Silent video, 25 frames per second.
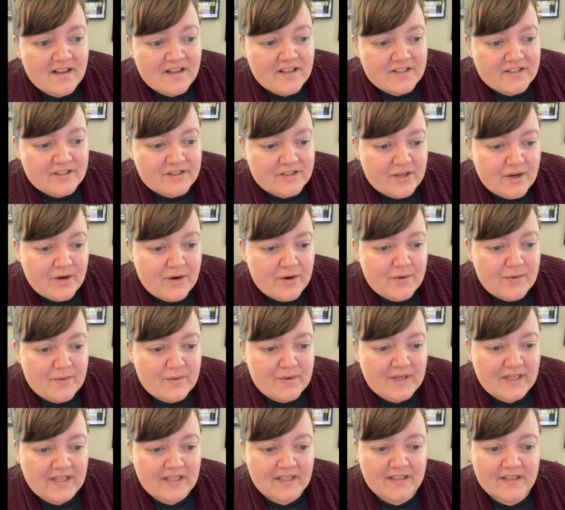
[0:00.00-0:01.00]

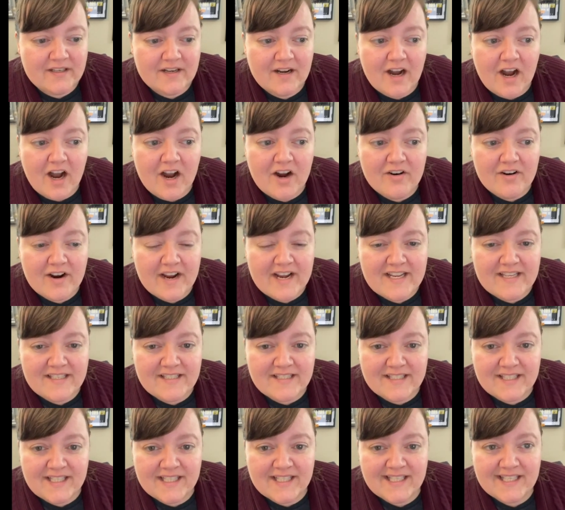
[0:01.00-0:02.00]
So, all right,
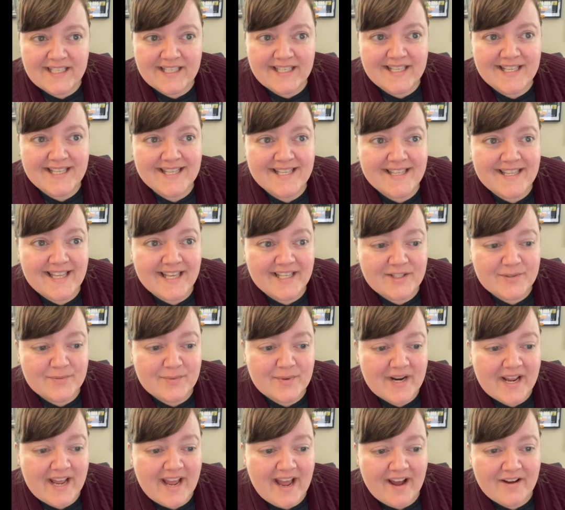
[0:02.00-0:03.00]
that's
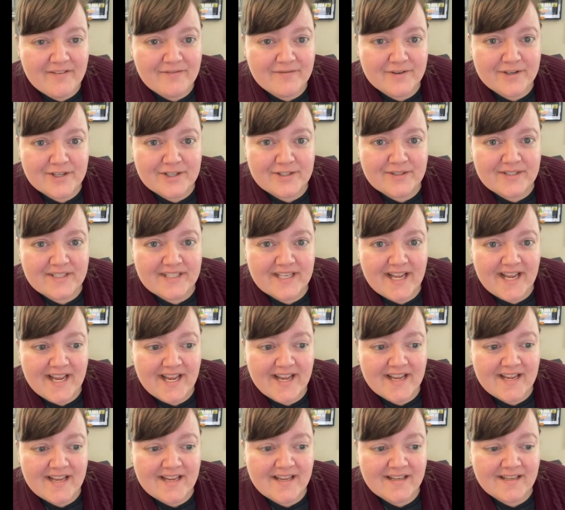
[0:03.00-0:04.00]
what I have for you
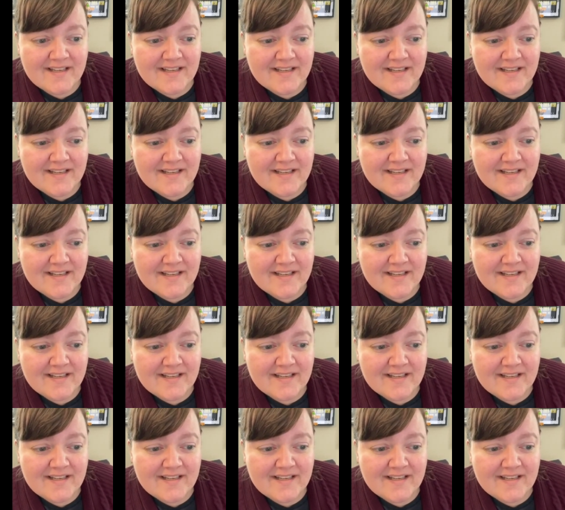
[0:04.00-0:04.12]
today.